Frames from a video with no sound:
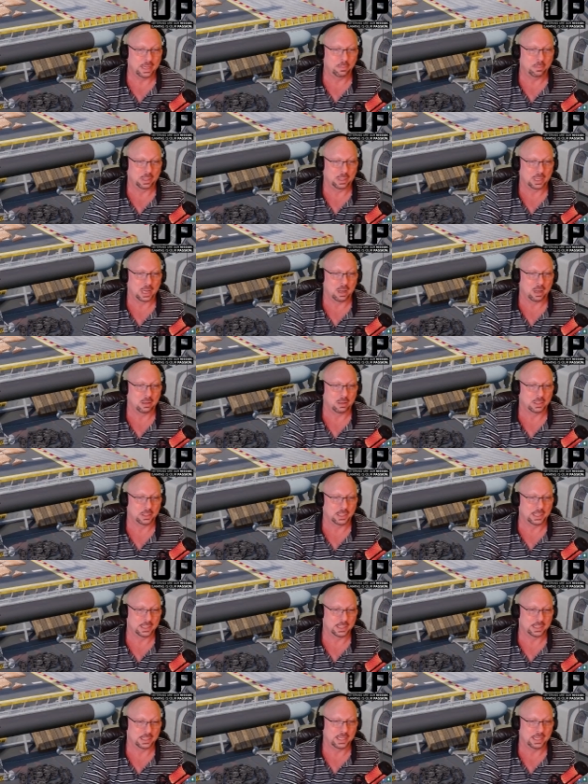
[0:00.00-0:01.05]
because
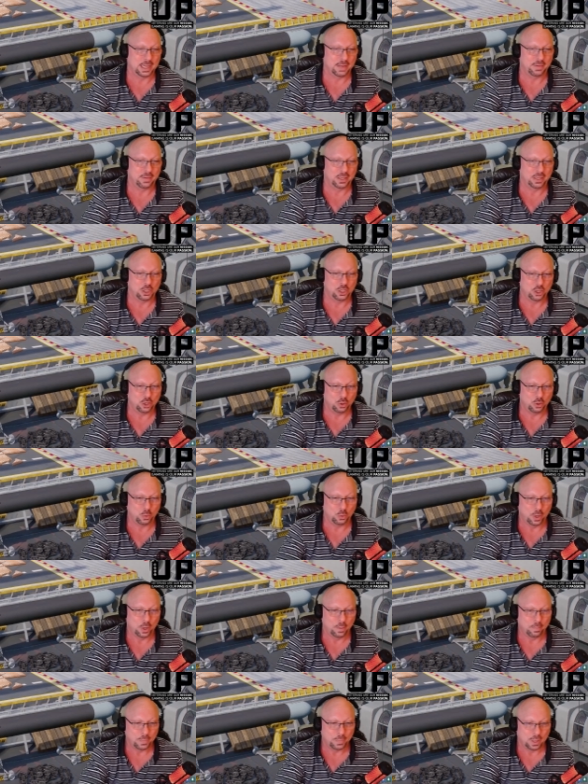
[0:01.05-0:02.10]
it's giving you
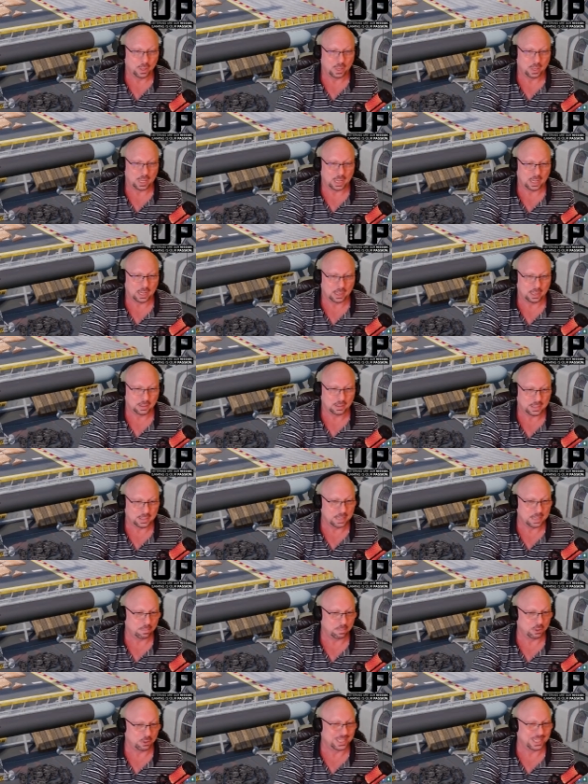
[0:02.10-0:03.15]

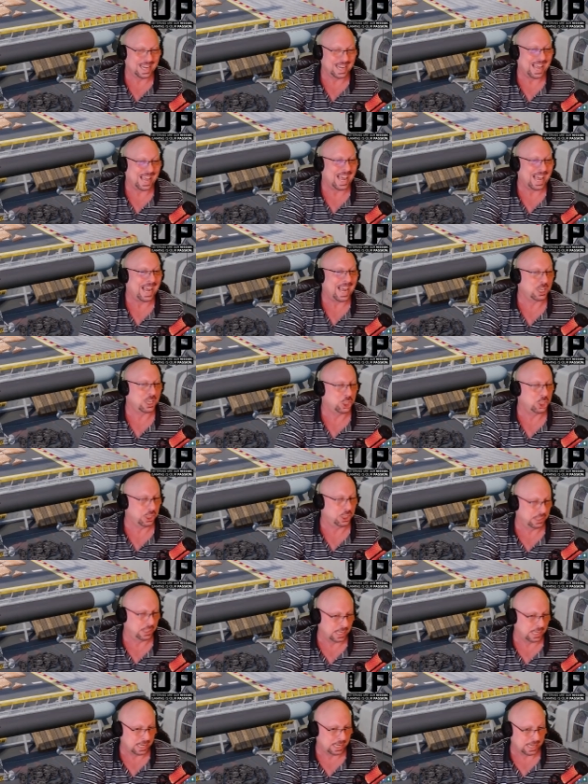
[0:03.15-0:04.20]
10% action
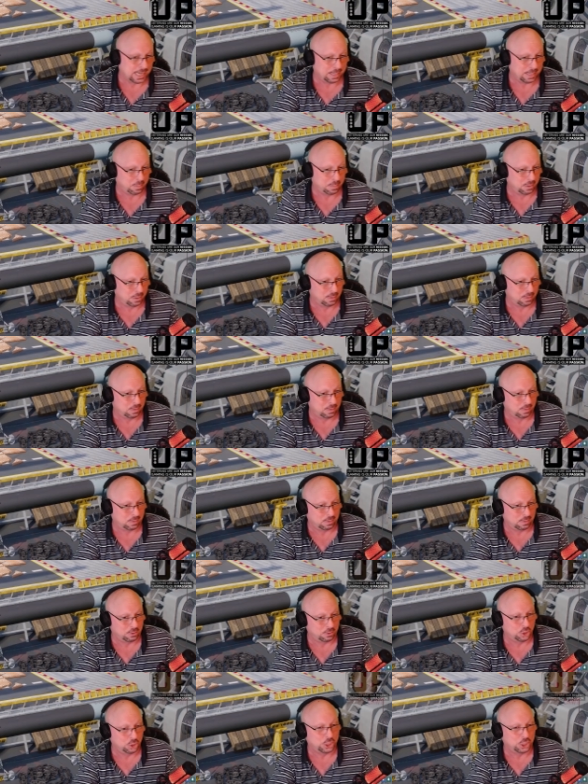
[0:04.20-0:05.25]
time.
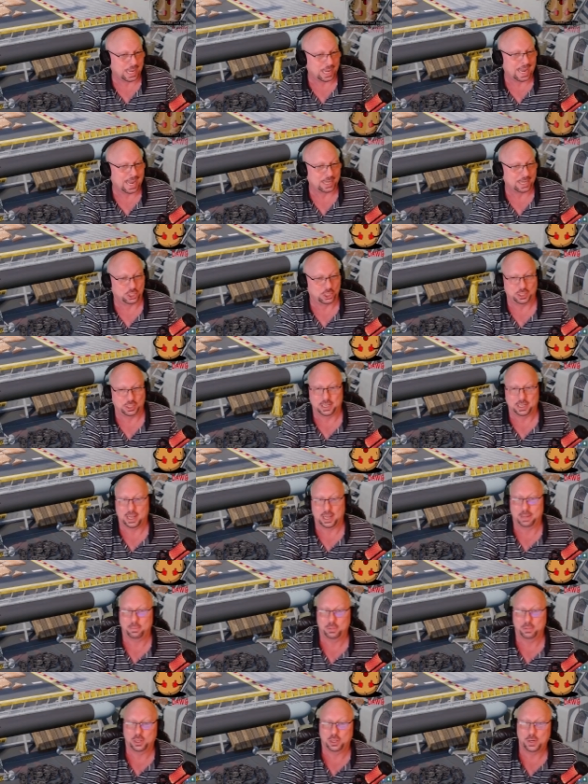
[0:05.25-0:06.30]
Just action time.
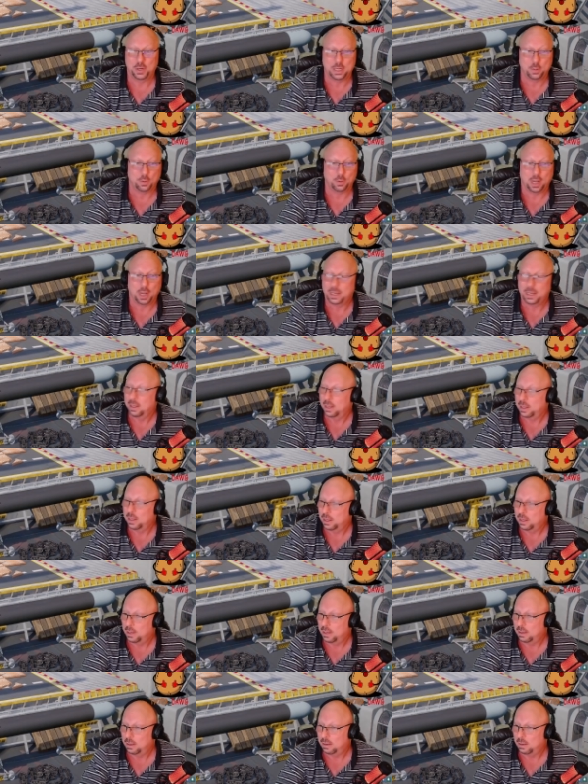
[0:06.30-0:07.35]
So anyway,
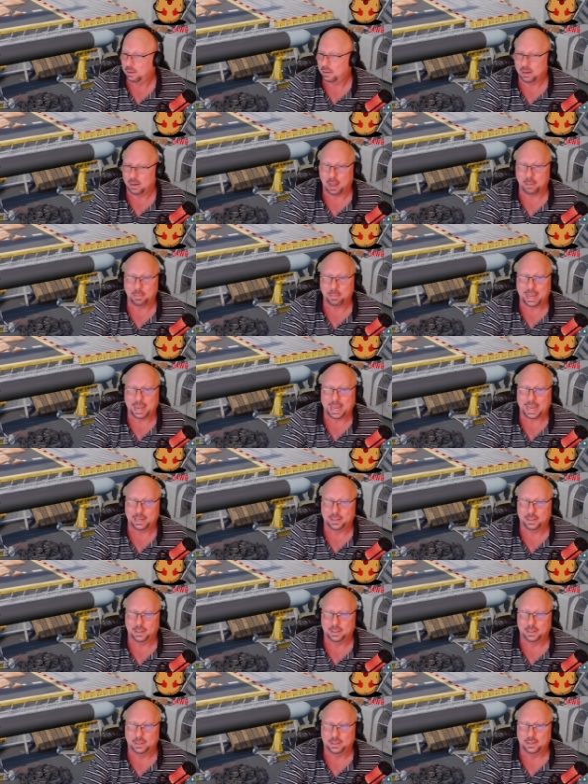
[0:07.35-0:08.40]
not bad.
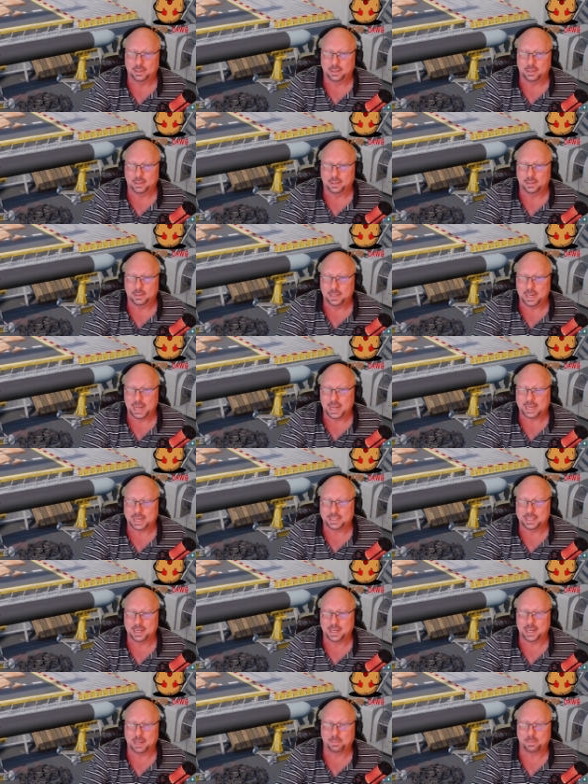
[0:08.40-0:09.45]
Next
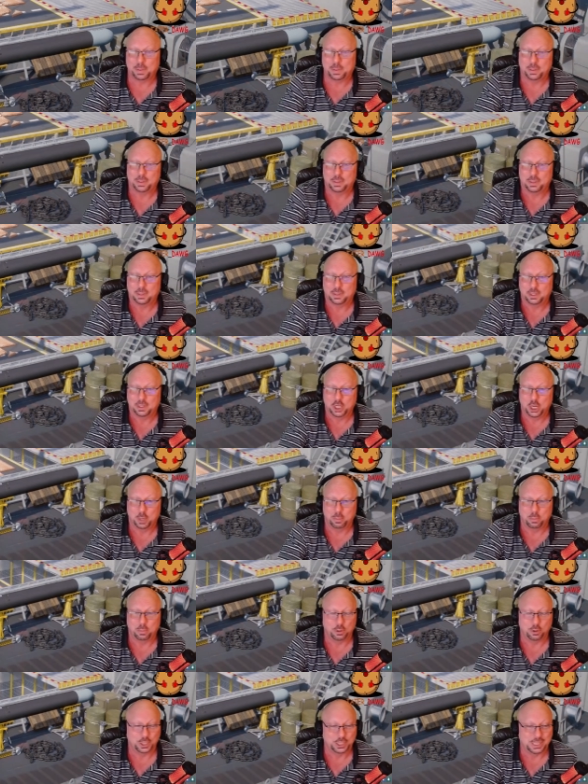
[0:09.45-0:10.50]
up,
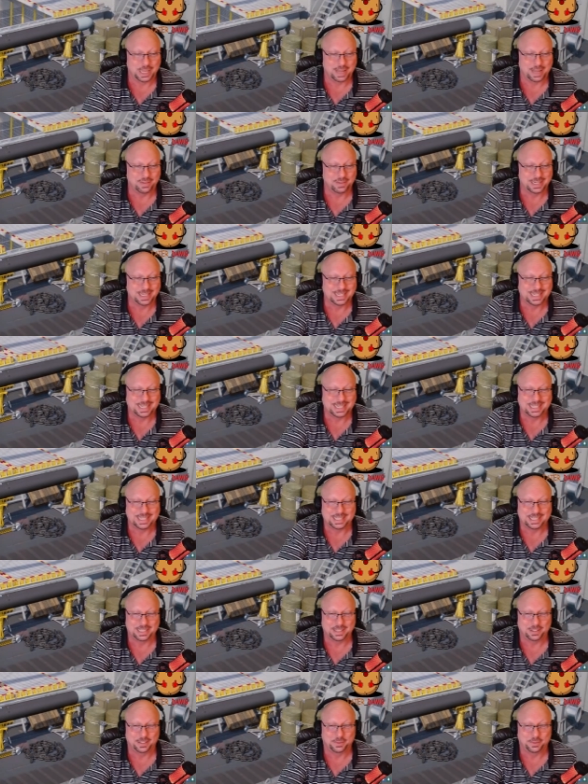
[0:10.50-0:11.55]
number 17.